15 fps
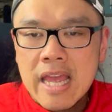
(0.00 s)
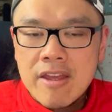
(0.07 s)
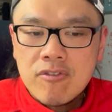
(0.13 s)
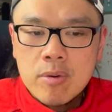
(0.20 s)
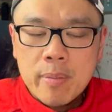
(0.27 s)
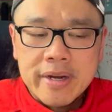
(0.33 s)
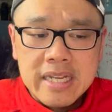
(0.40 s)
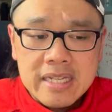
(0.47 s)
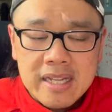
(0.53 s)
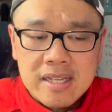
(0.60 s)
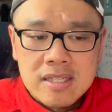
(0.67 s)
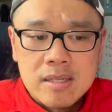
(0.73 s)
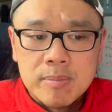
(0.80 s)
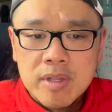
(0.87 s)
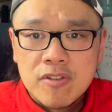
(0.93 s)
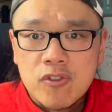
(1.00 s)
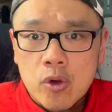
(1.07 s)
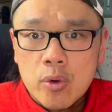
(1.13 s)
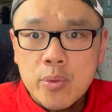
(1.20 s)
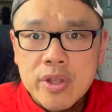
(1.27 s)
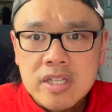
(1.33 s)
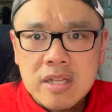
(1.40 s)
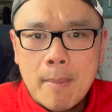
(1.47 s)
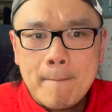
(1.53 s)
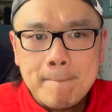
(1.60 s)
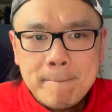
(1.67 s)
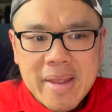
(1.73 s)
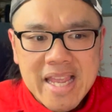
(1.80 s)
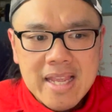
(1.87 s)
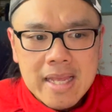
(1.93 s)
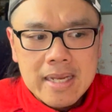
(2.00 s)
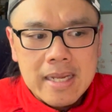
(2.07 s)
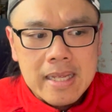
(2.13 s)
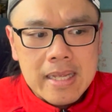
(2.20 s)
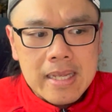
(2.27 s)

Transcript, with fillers: Everybody does something for a reason. Make it